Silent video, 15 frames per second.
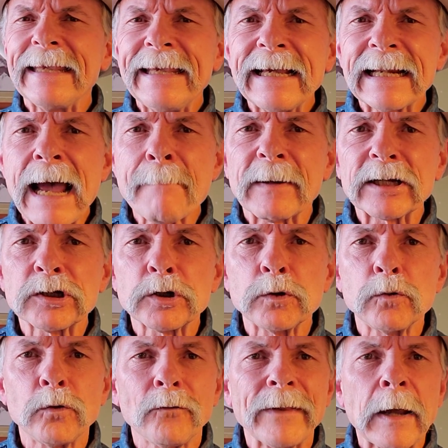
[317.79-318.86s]
economic
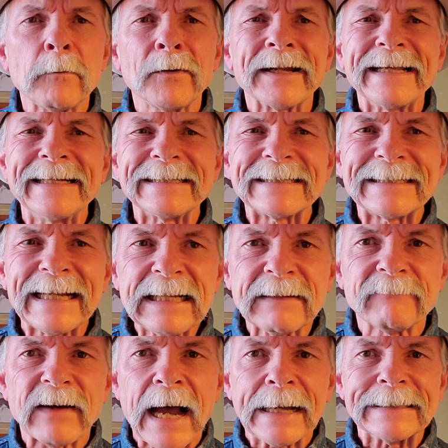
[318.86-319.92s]
tool that will
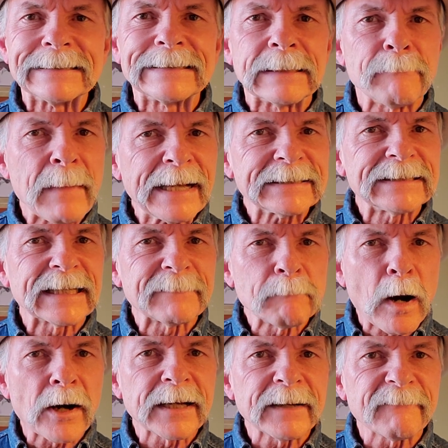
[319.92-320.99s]
incentivize domestic
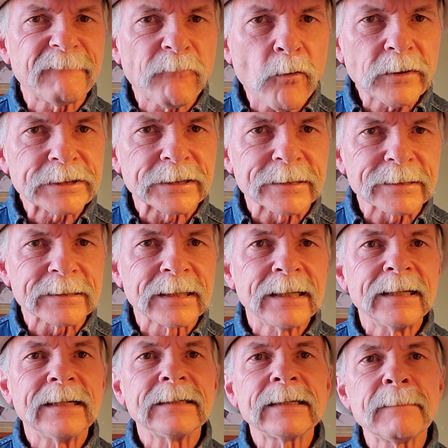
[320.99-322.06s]
market forces
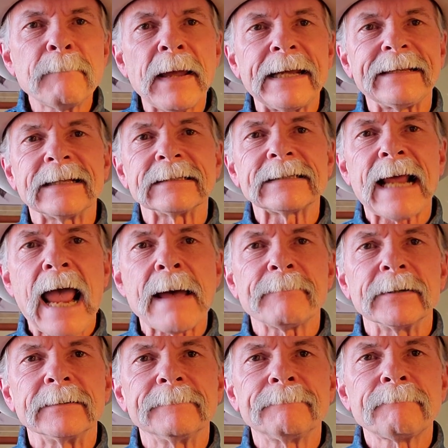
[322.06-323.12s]
to make this happen.